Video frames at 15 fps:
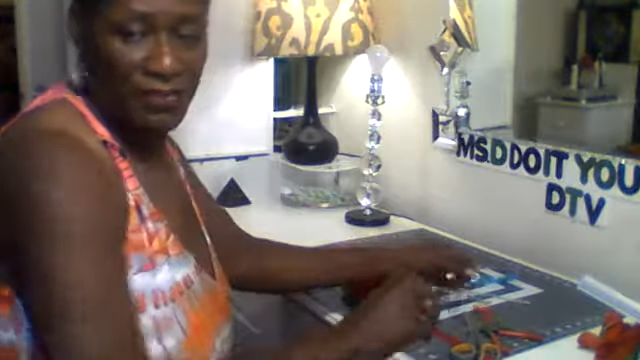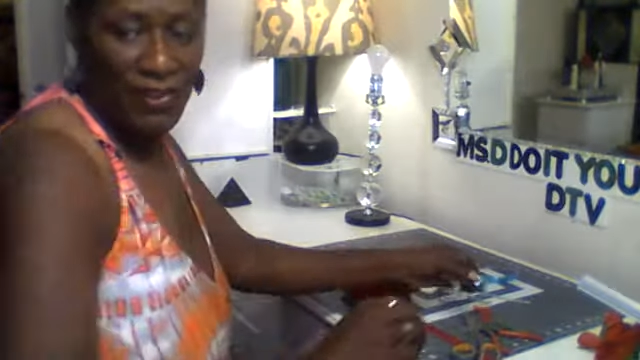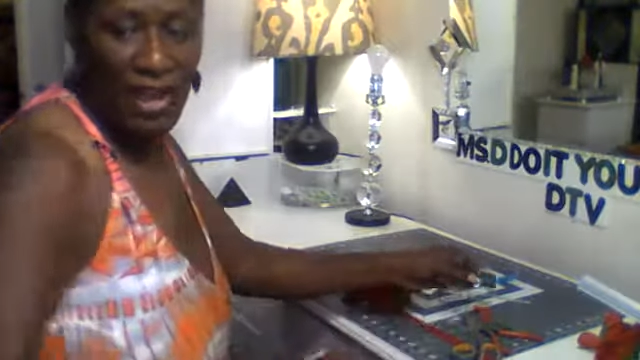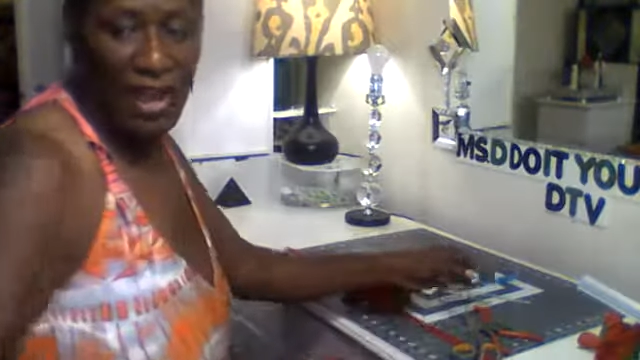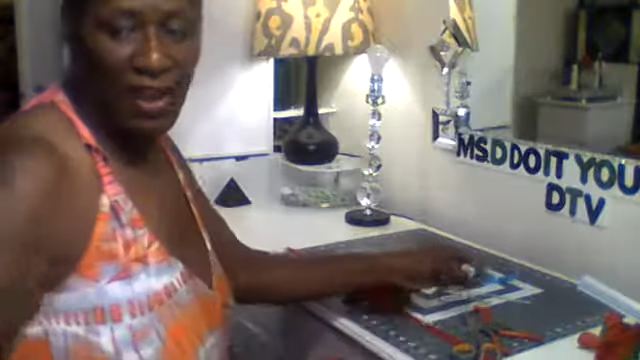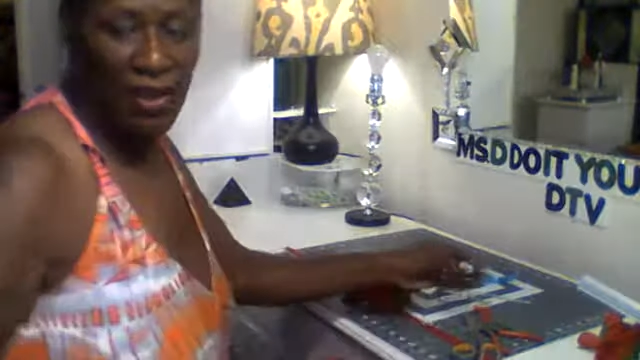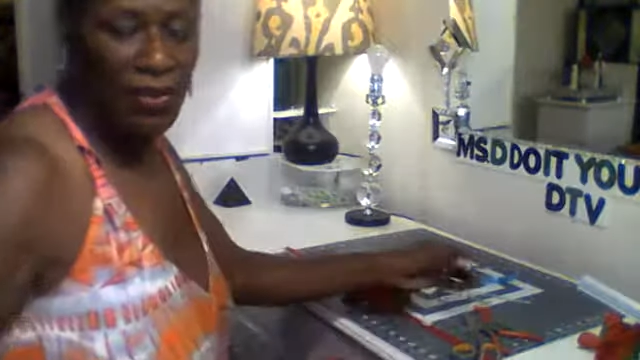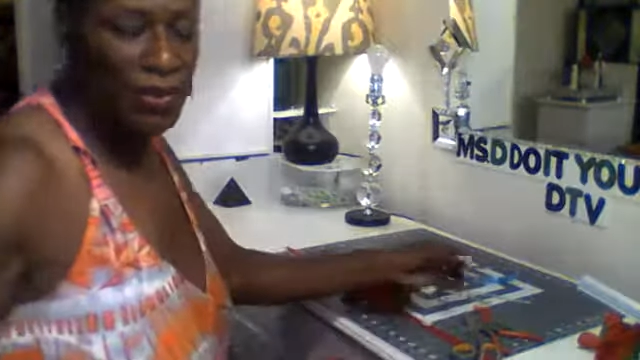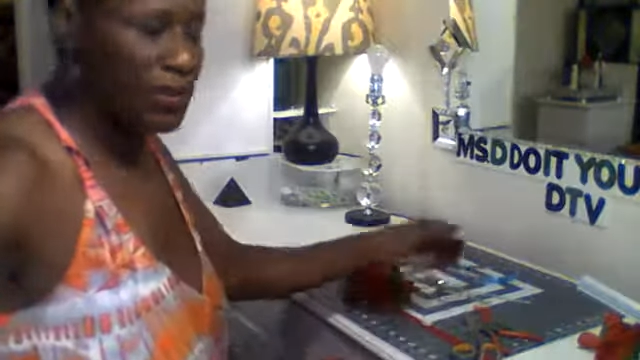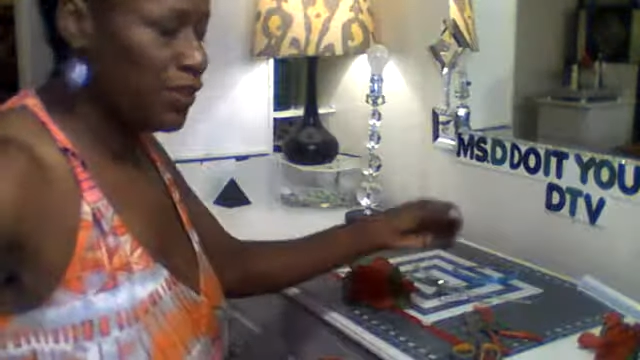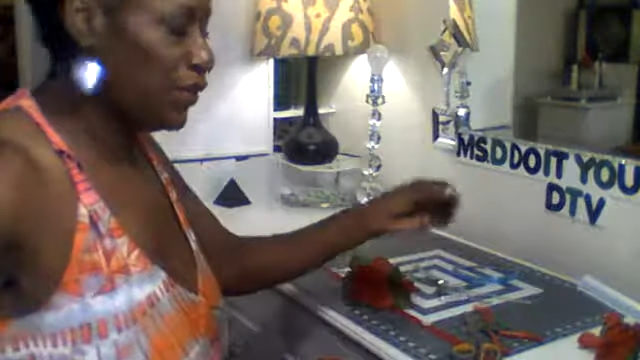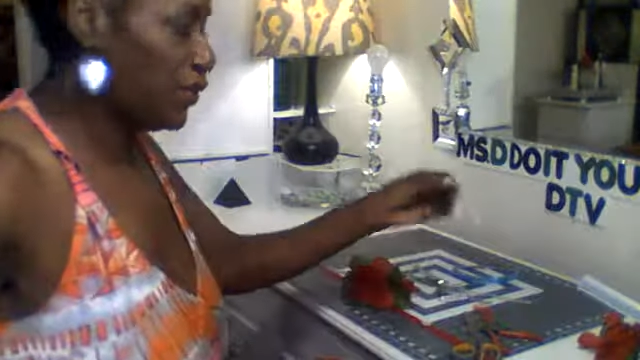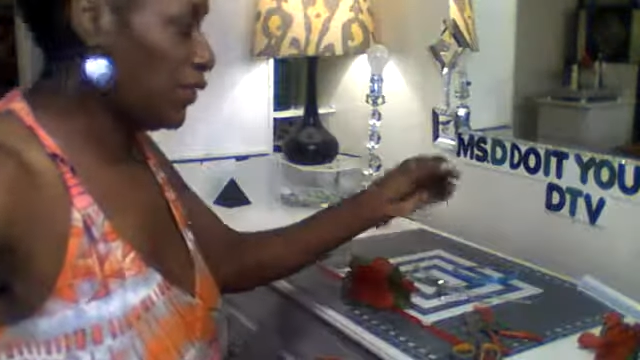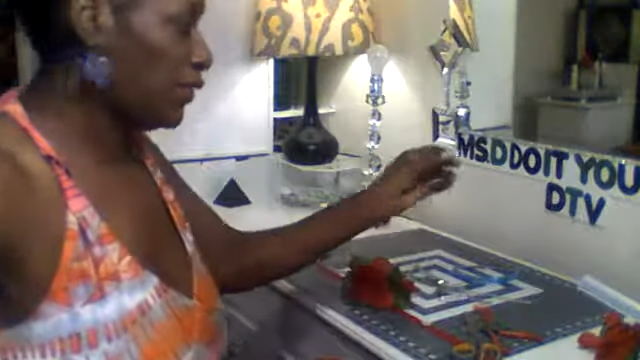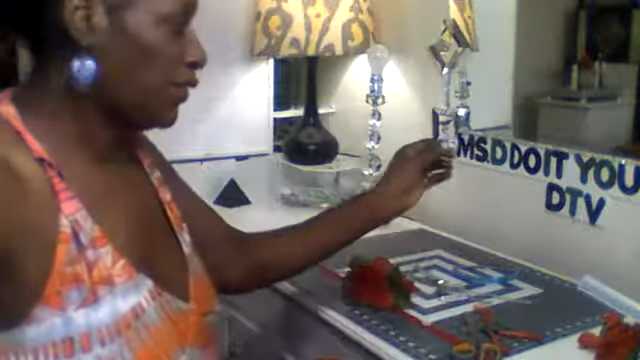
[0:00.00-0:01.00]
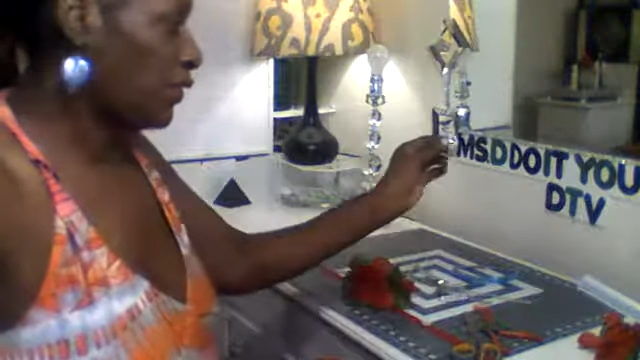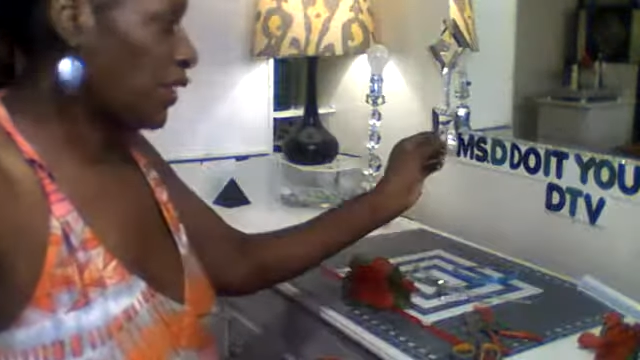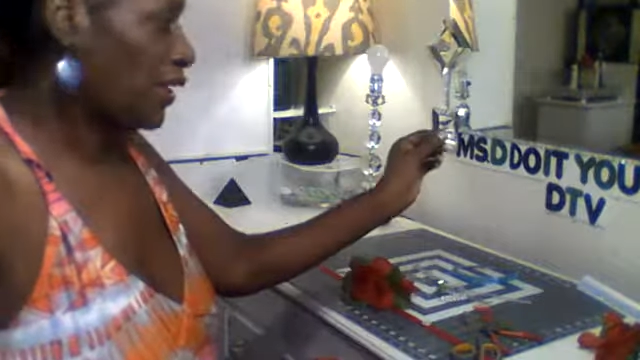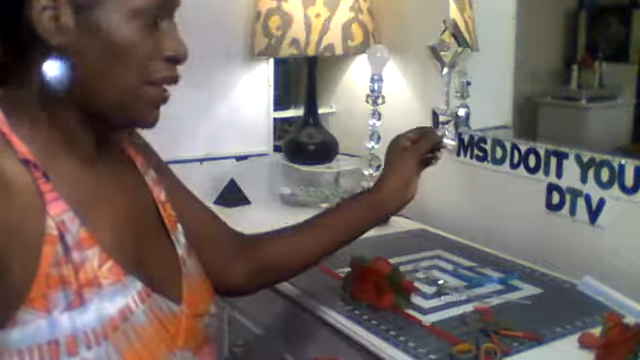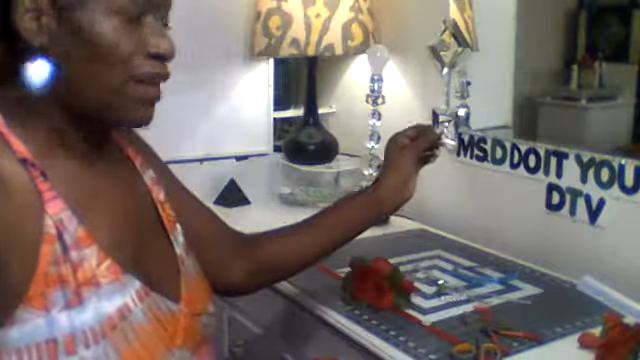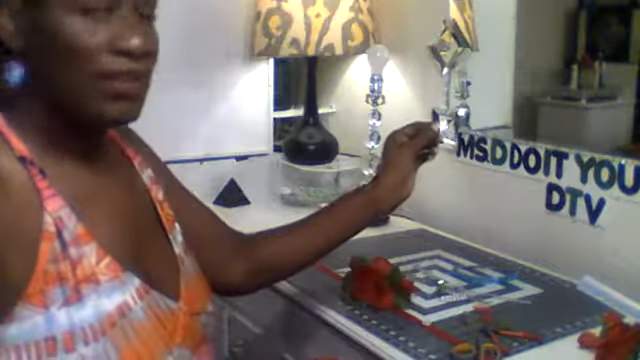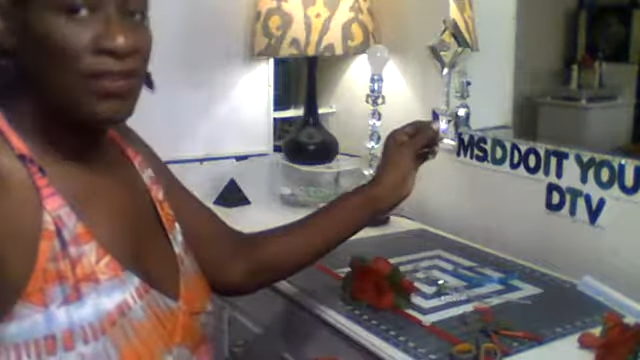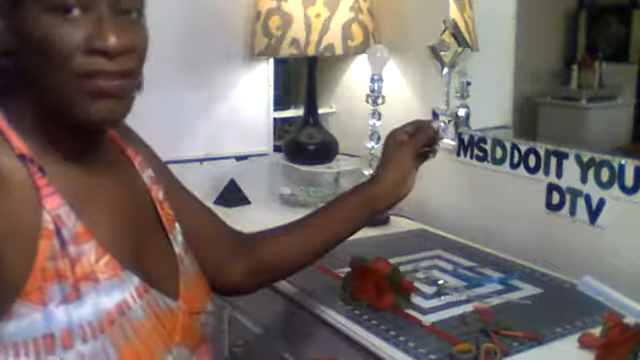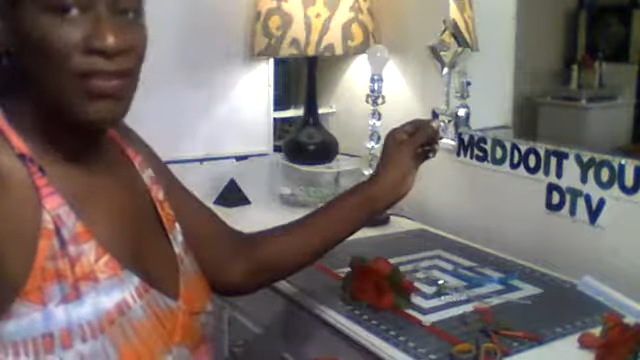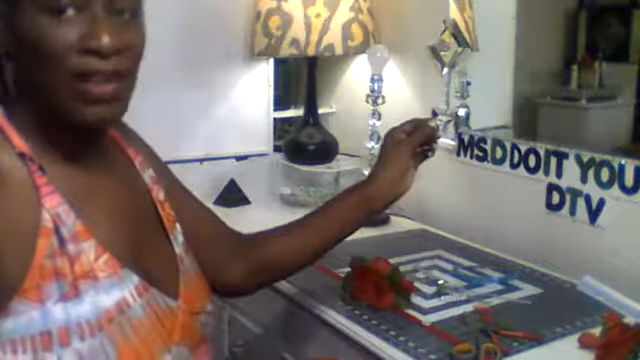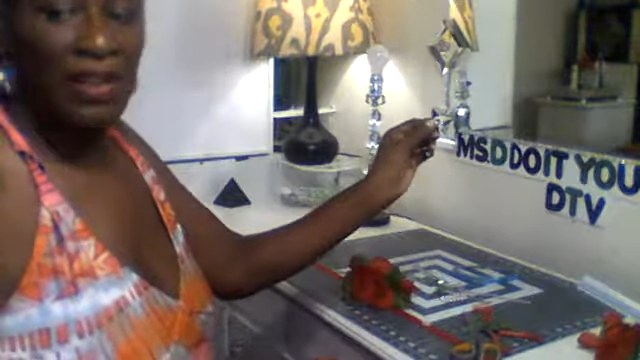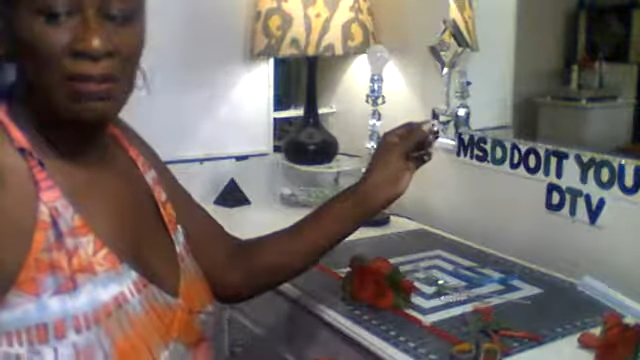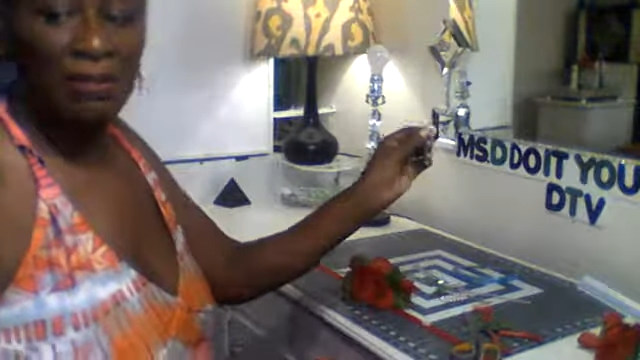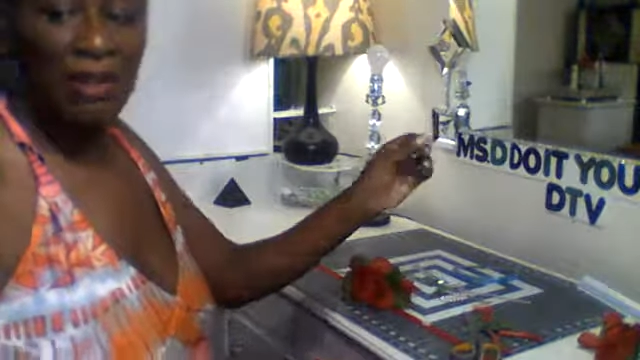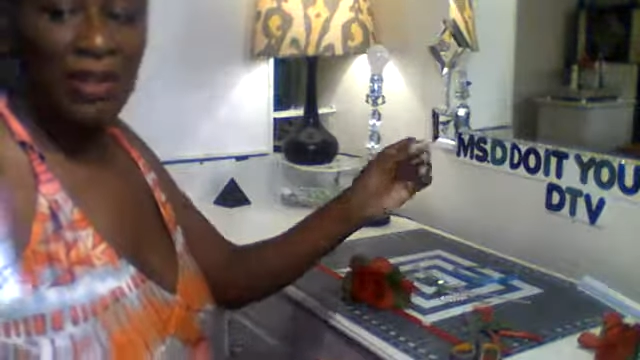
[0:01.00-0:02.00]
flowers
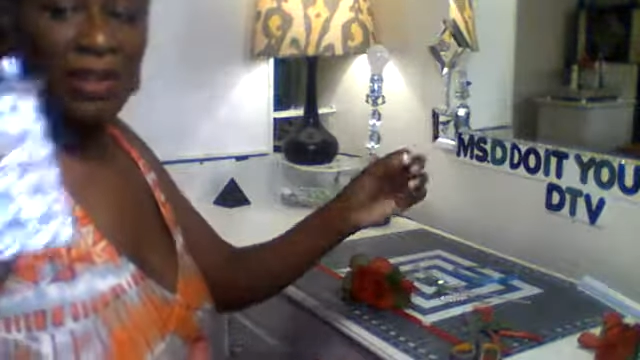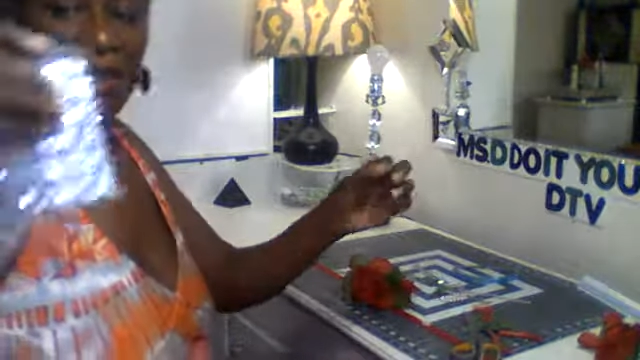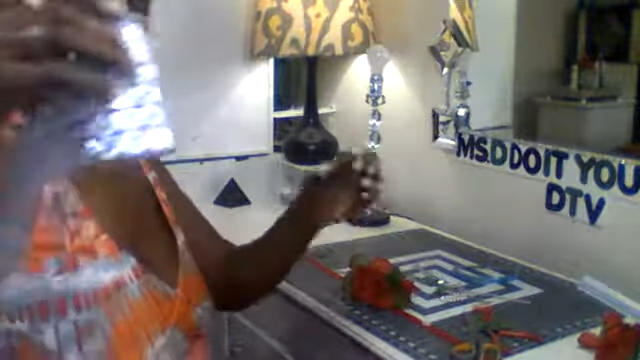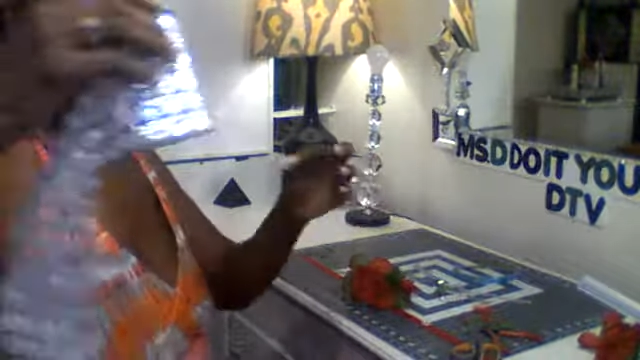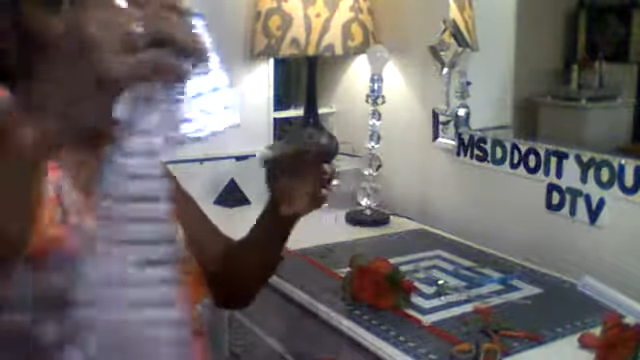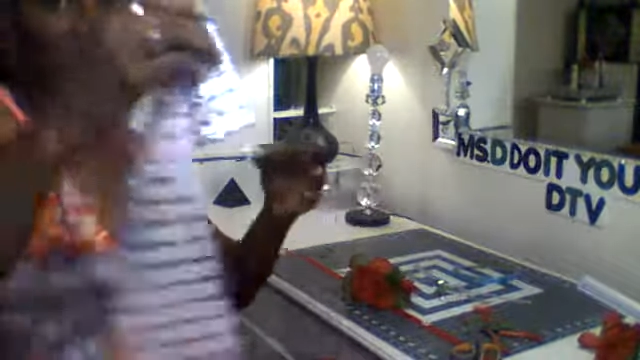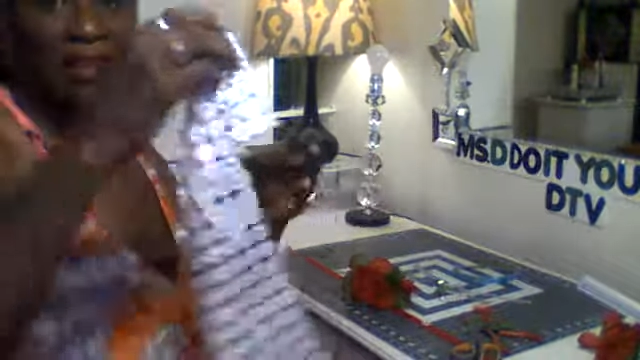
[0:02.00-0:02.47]
from the